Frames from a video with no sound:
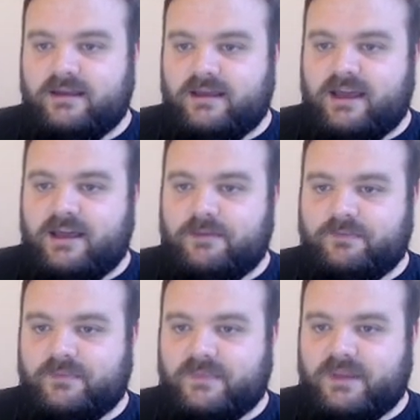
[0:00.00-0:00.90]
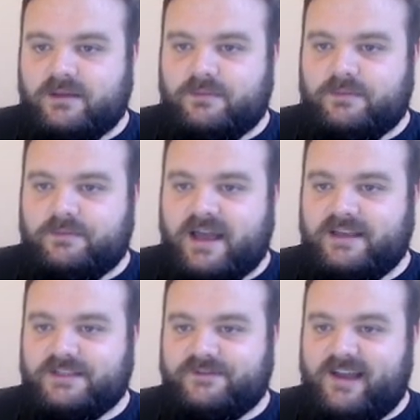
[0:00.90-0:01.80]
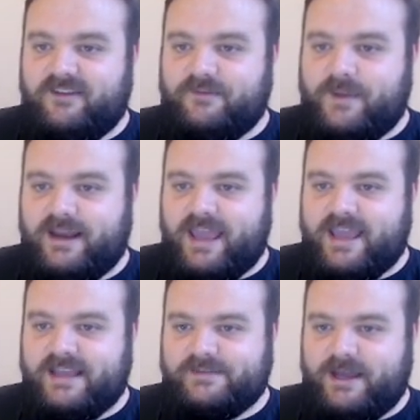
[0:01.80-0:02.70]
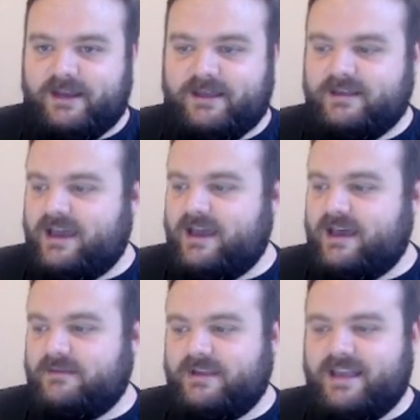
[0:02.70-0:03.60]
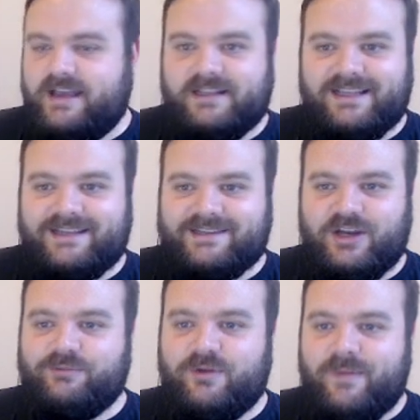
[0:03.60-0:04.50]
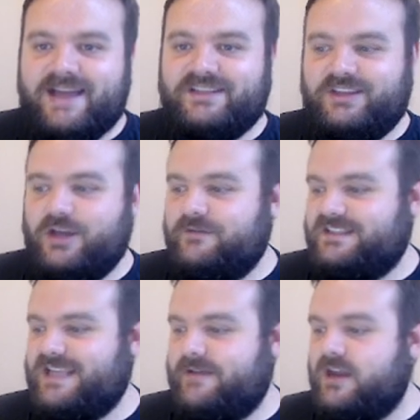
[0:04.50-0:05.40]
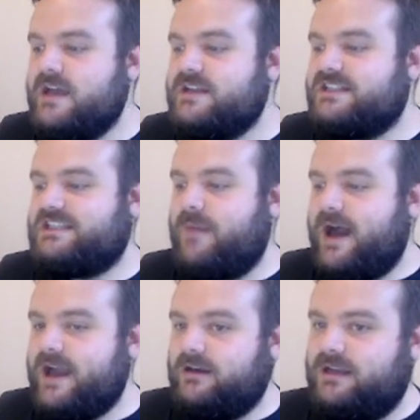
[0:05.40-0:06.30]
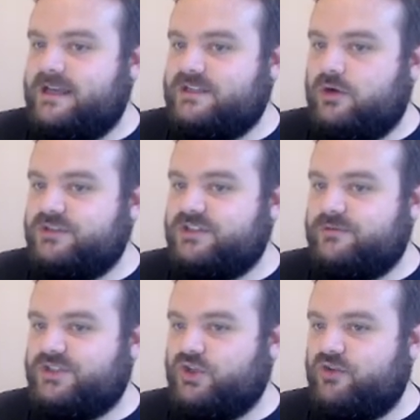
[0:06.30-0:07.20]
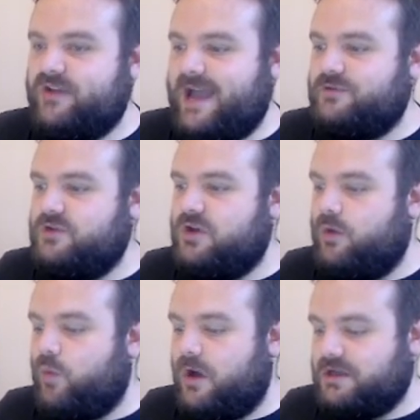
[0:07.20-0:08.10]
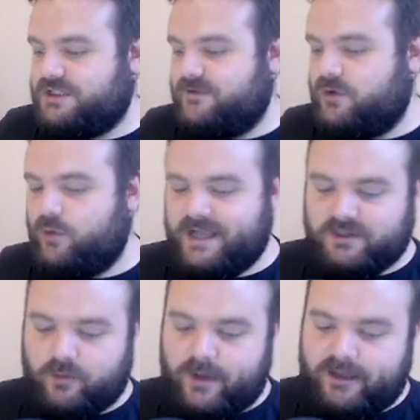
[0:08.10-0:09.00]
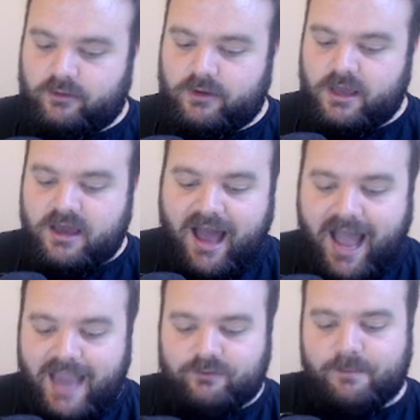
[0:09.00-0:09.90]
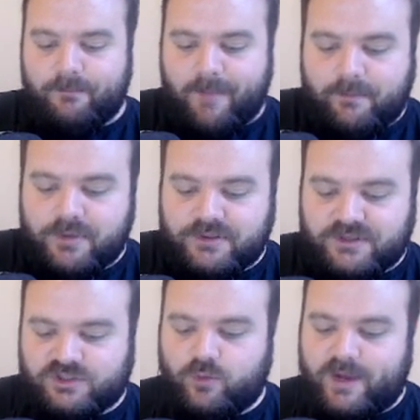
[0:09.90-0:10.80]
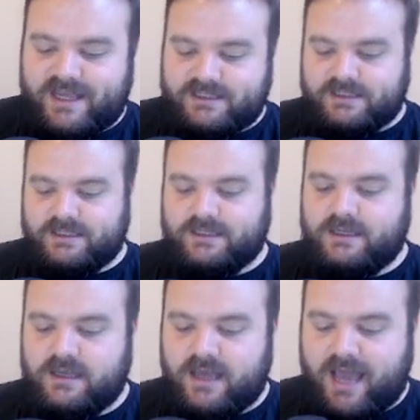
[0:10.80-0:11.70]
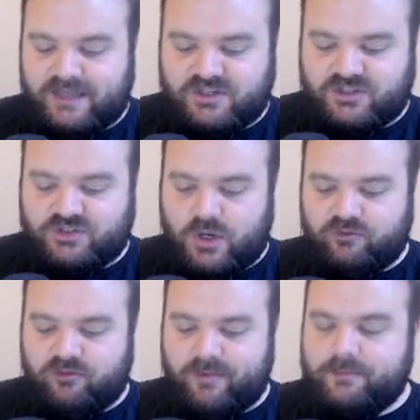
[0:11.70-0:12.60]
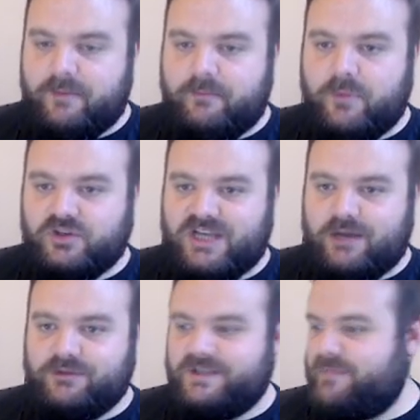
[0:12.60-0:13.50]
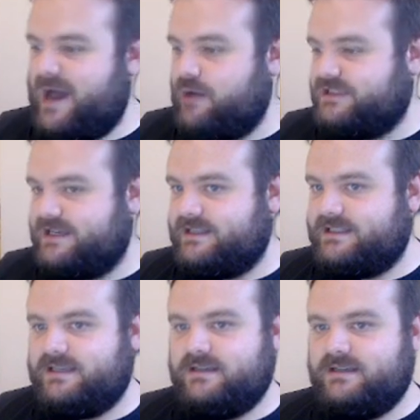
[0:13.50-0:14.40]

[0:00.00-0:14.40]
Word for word: Um, Pilot is five, pilot eight, pilot. Uh, yeah, let's compromise and go for seven. Smile is also a story I've not watched for quite a while. I remember the twist, I just don't remember much else about it.